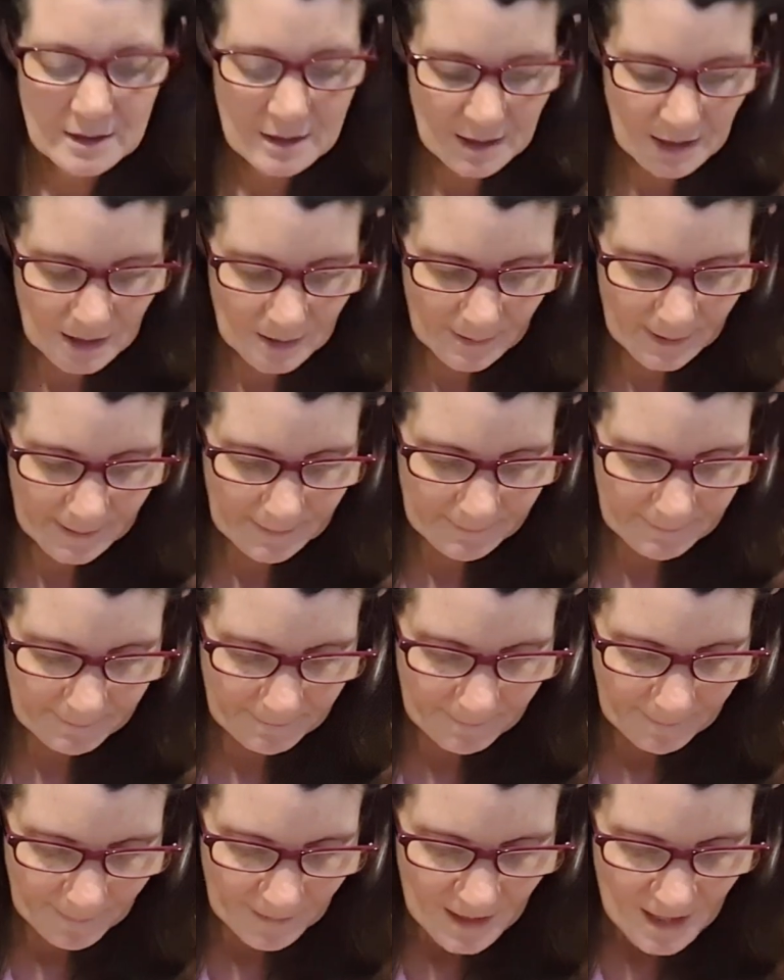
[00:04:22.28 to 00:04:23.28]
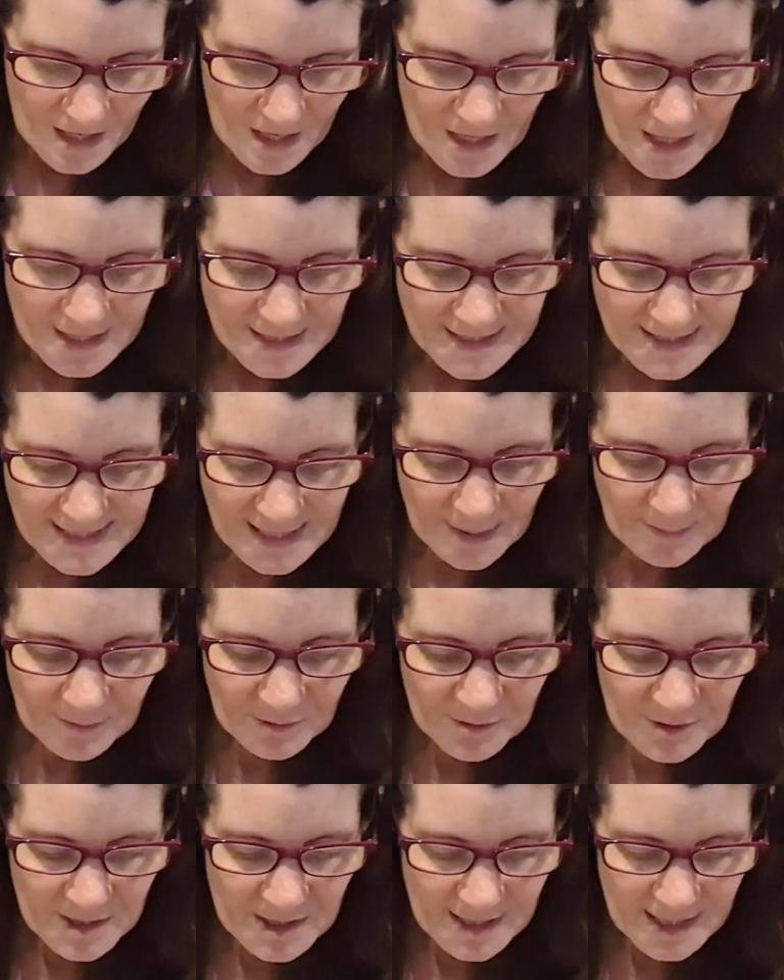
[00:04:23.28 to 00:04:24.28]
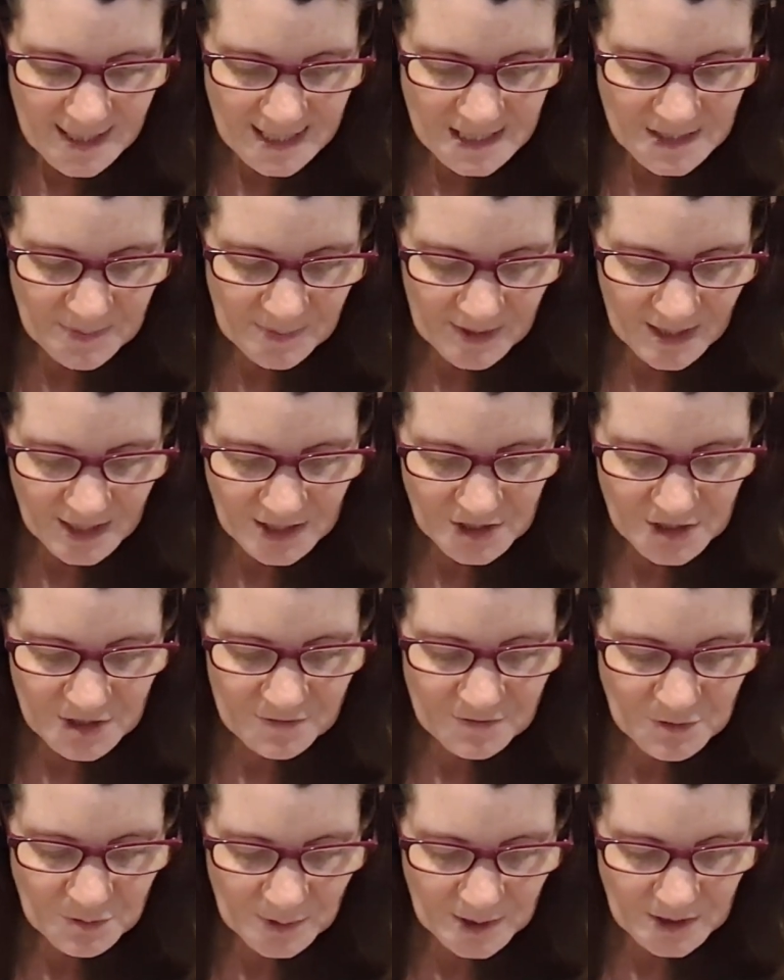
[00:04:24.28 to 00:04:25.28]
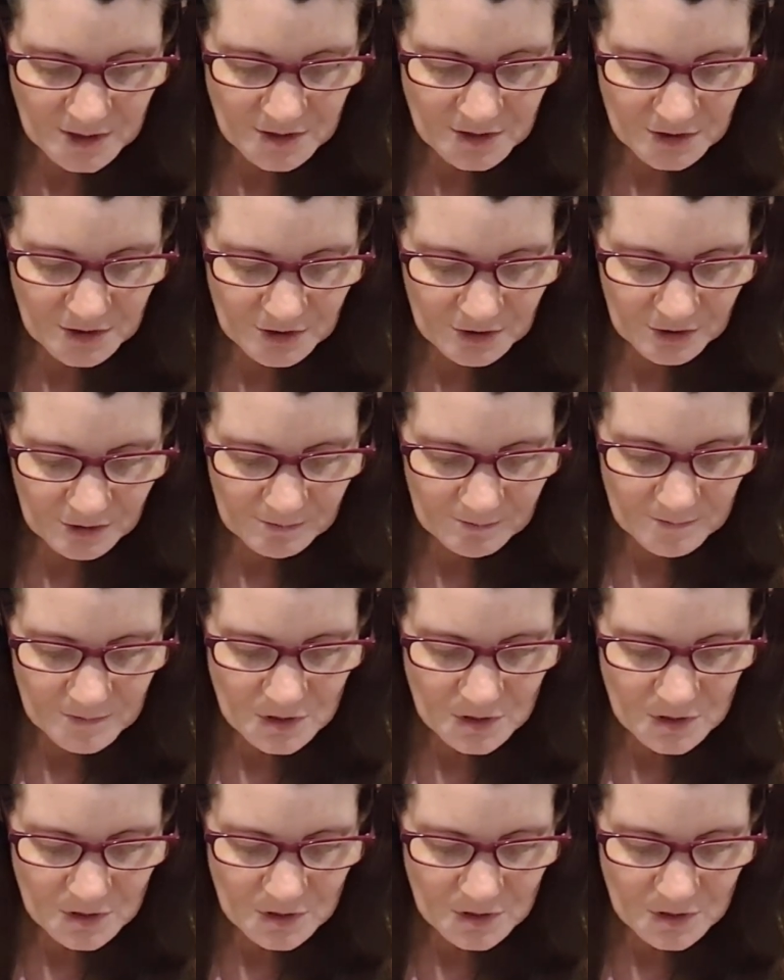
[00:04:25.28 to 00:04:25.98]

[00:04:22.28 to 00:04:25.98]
Anyway, summary explanation of 22q.